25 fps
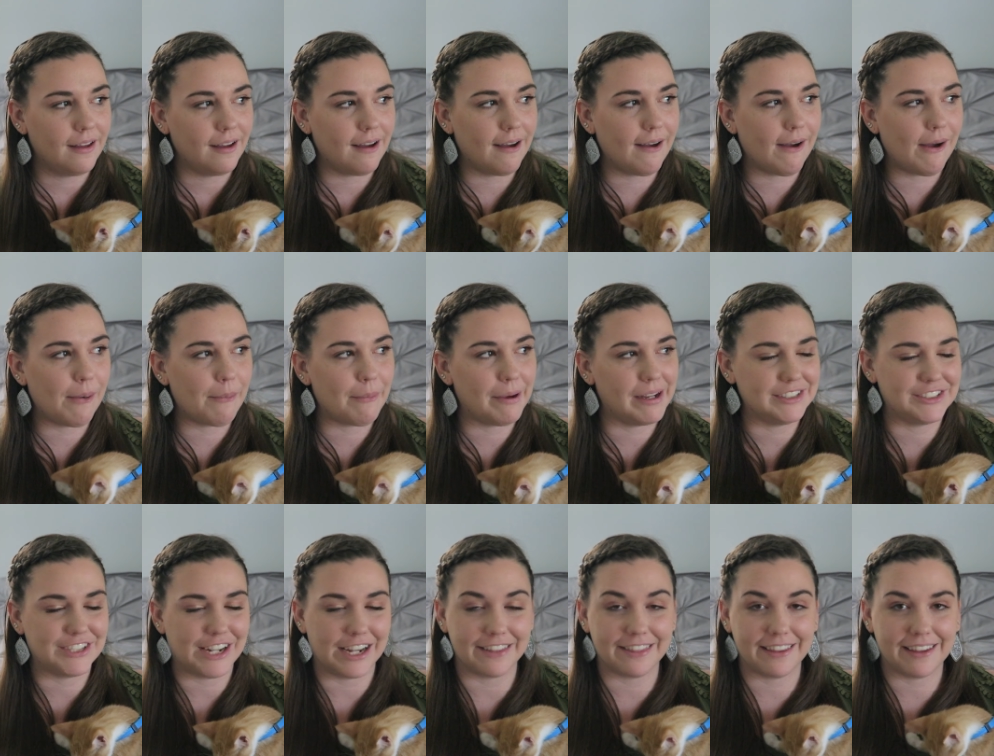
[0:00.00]
um, I
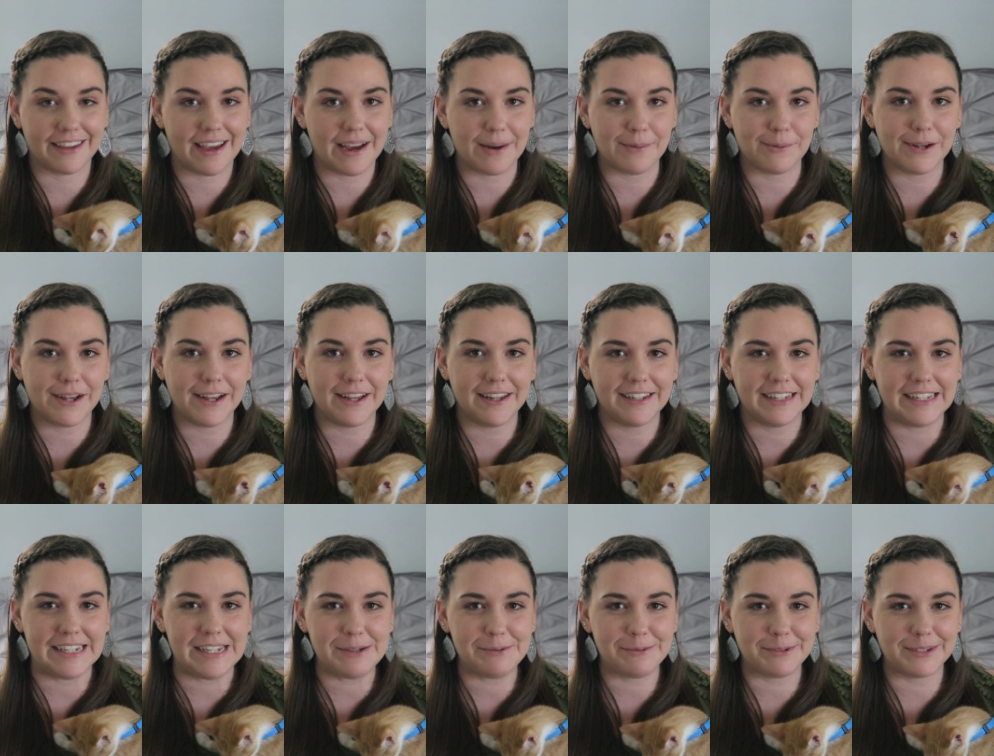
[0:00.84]
checked the camera
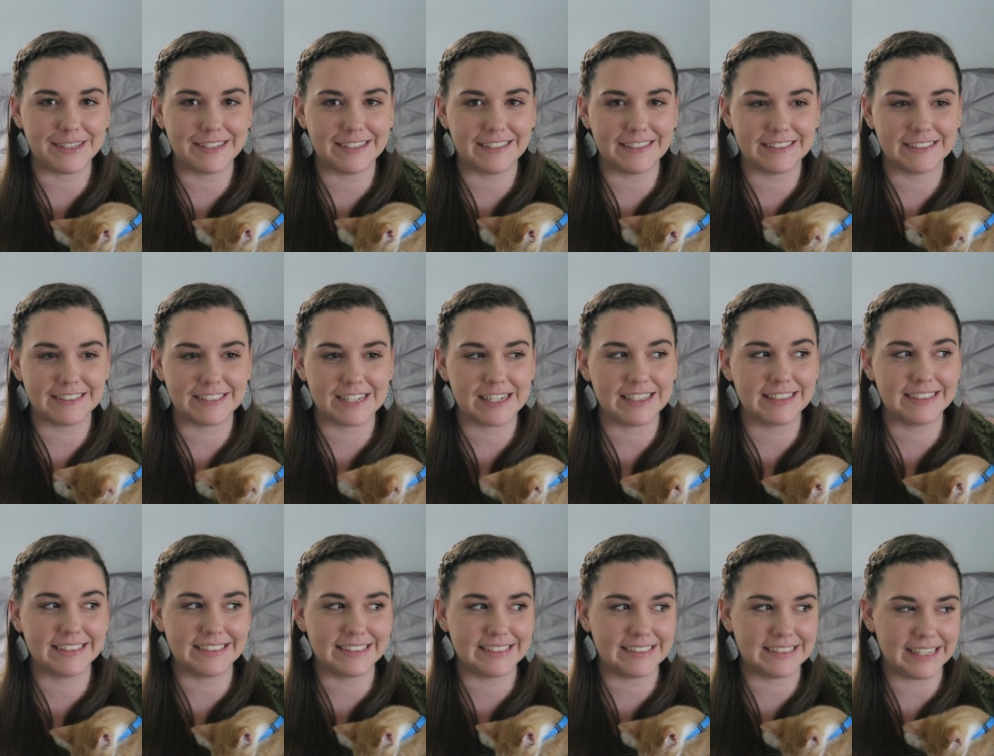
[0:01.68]
and he was
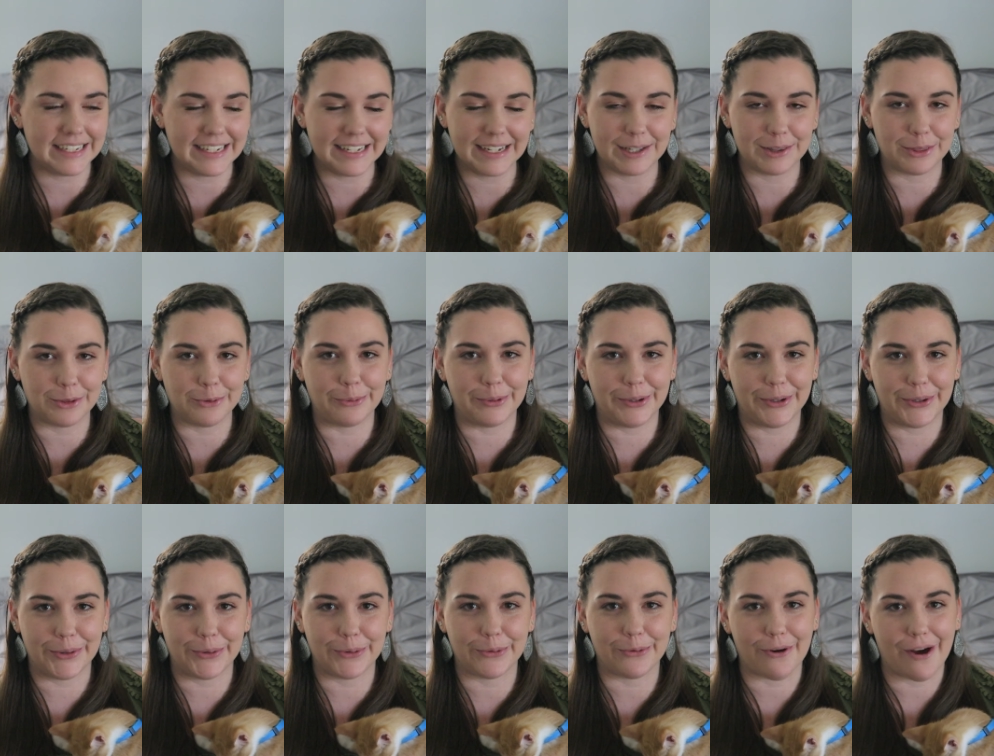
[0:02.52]
sitting at the
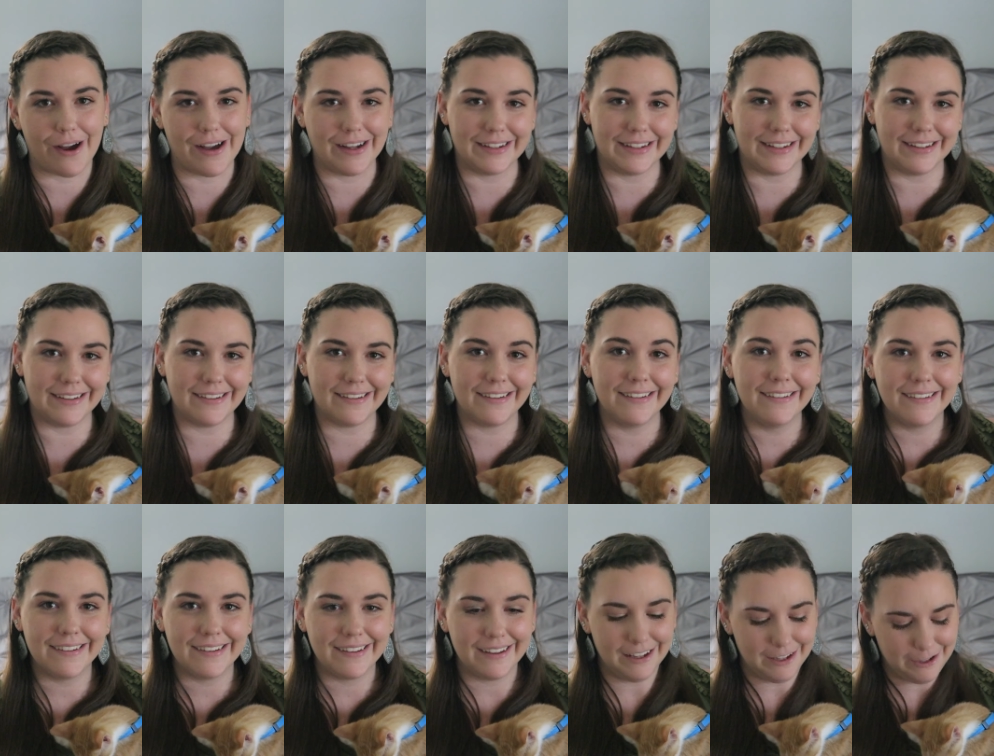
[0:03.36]
window crying
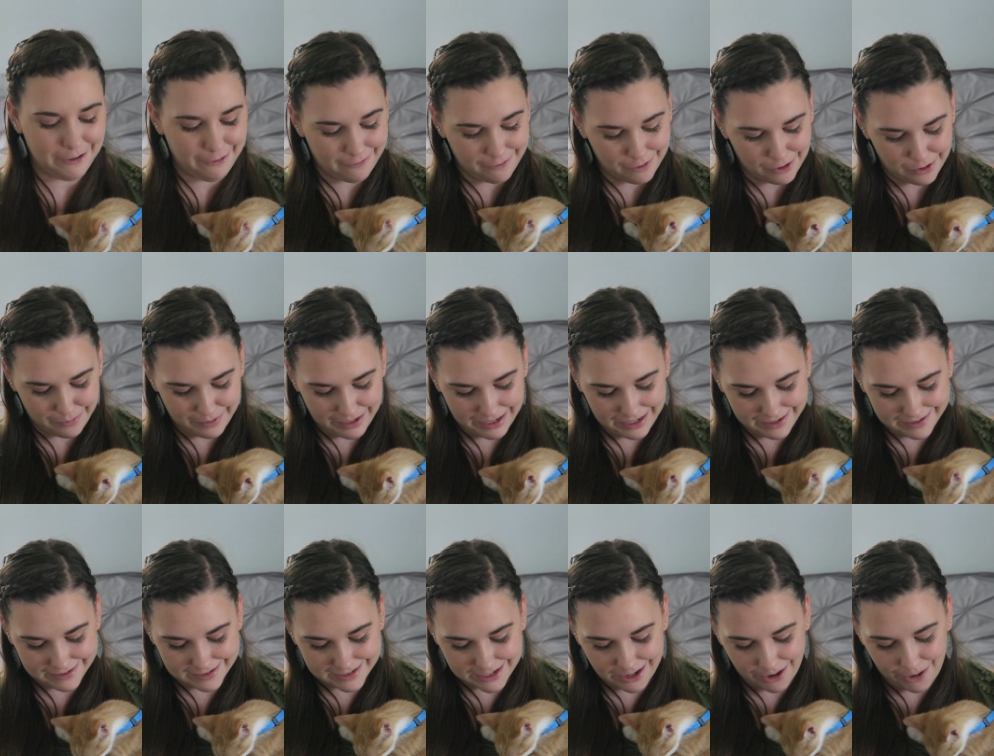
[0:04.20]
for
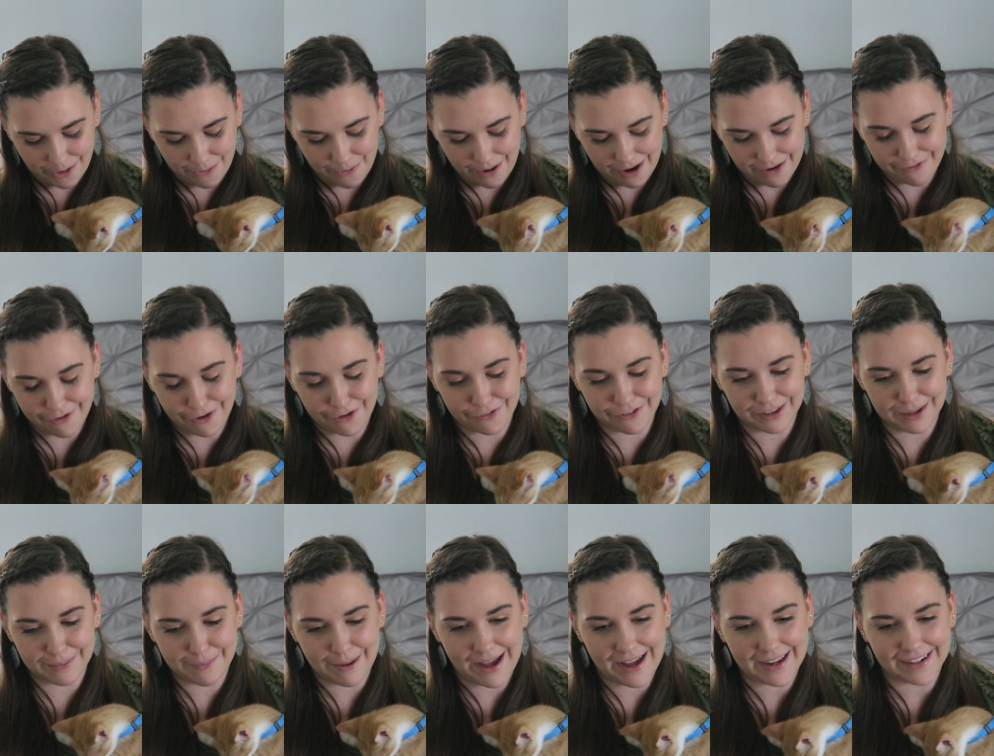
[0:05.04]
me. So I felt
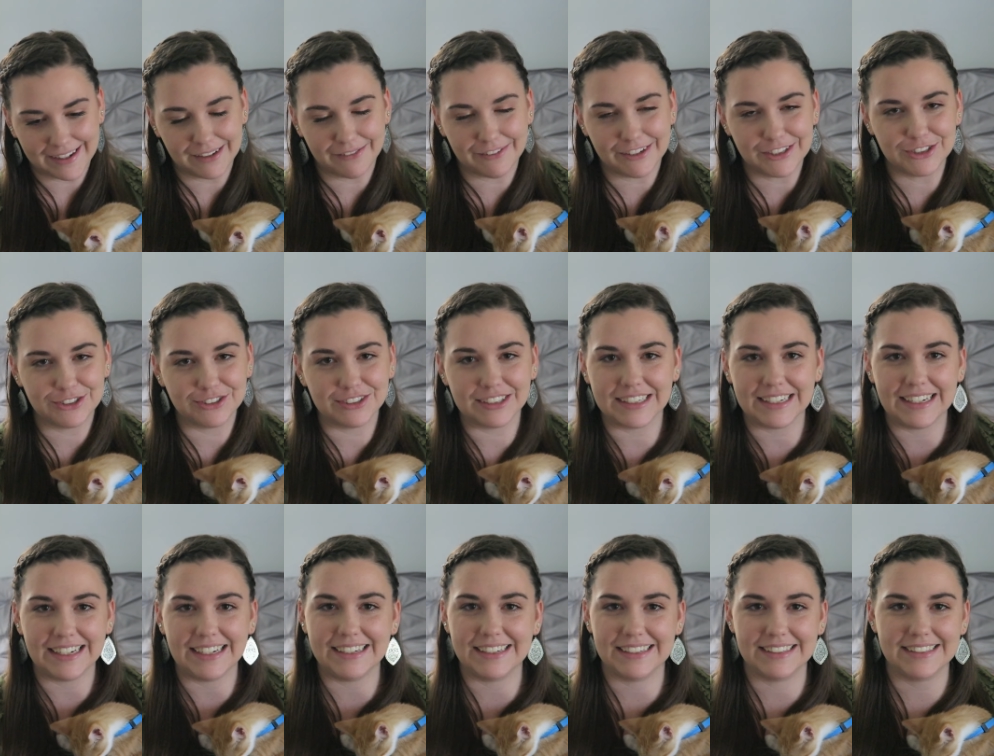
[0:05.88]
really bad.
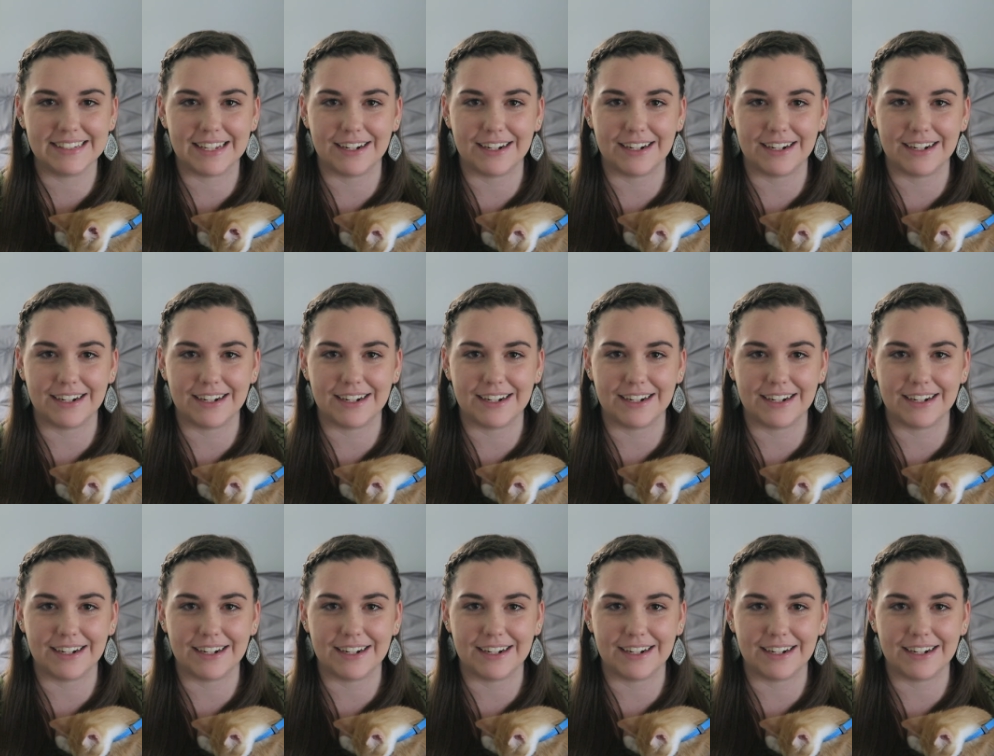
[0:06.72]
Eventually he did